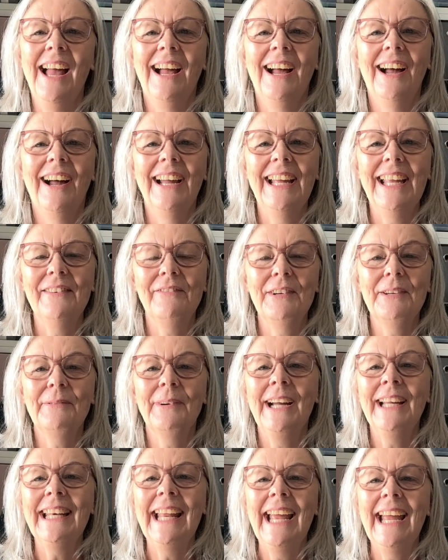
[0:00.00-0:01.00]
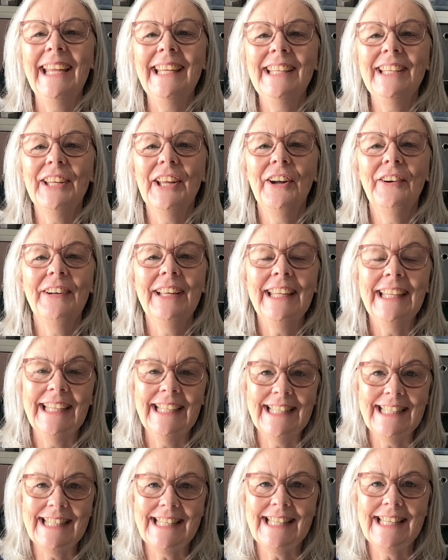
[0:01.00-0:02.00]
Hi everyone, how you going?
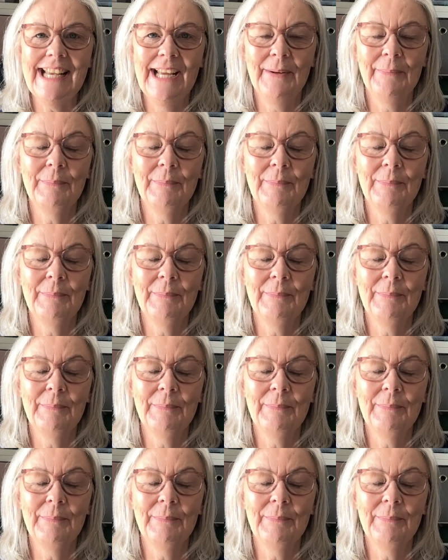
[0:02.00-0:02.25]
It's